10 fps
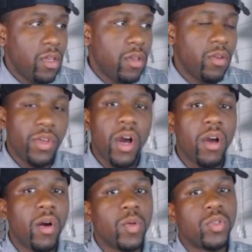Yo, y'all
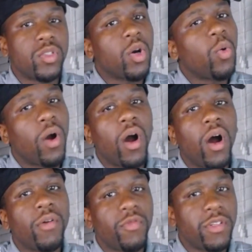go so
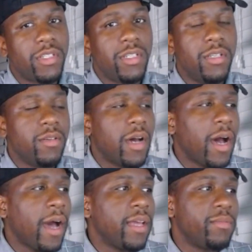hard for
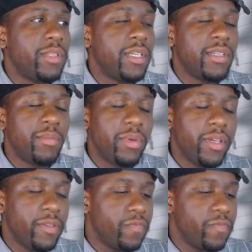IAMDDB.